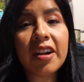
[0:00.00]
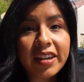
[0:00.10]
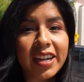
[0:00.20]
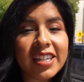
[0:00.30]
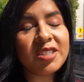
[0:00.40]

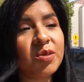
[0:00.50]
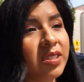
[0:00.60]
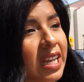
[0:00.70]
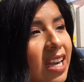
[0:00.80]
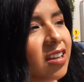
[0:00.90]
Alright guys,
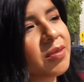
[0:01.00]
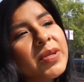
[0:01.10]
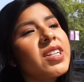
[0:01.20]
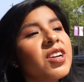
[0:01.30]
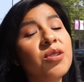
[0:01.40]
well now
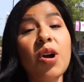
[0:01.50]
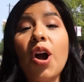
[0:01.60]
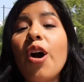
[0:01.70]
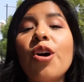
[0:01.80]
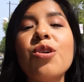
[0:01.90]
I'm gonna go
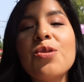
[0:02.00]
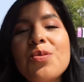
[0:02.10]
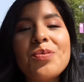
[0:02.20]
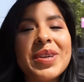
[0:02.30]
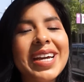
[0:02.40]

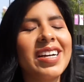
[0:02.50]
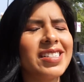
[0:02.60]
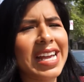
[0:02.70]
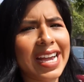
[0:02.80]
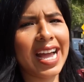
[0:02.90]
home
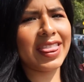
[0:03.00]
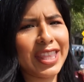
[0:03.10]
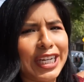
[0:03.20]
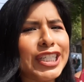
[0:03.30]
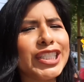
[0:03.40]
because I got
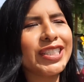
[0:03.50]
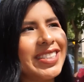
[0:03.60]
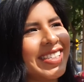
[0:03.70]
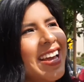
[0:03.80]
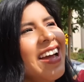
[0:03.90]
the goods.